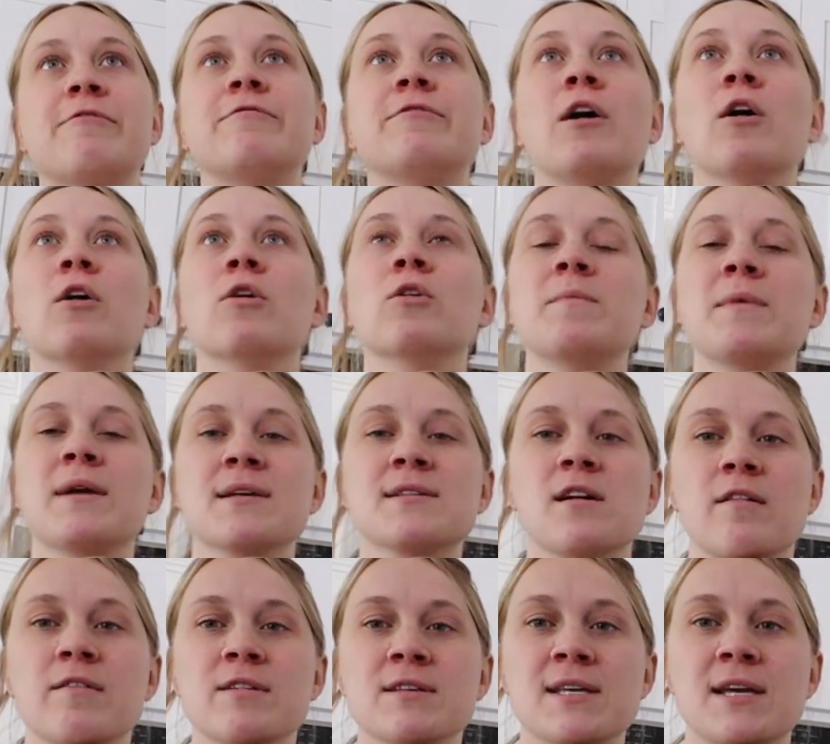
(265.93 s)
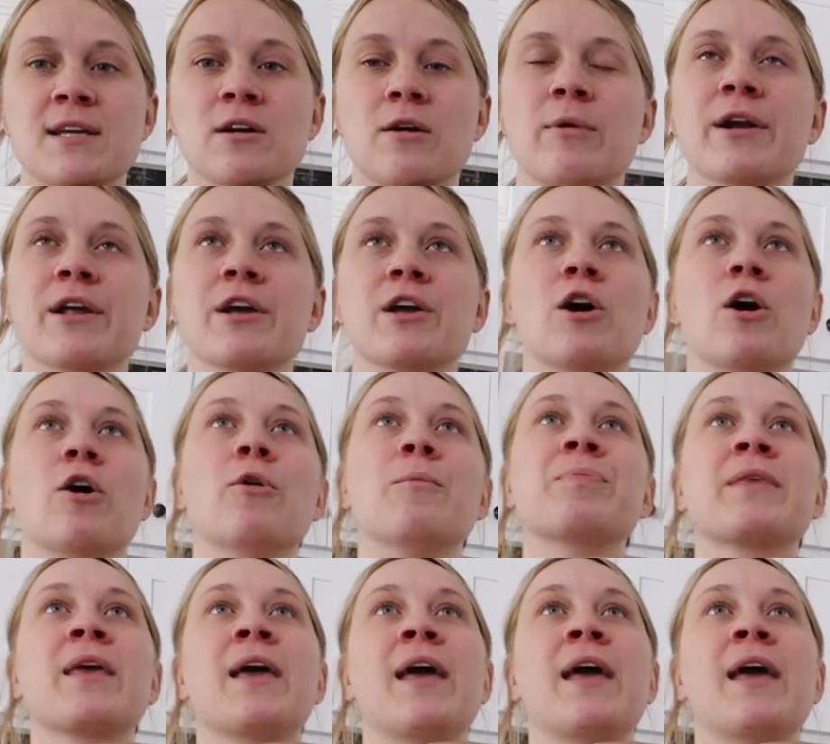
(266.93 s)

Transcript: phone because obviously I don't want to go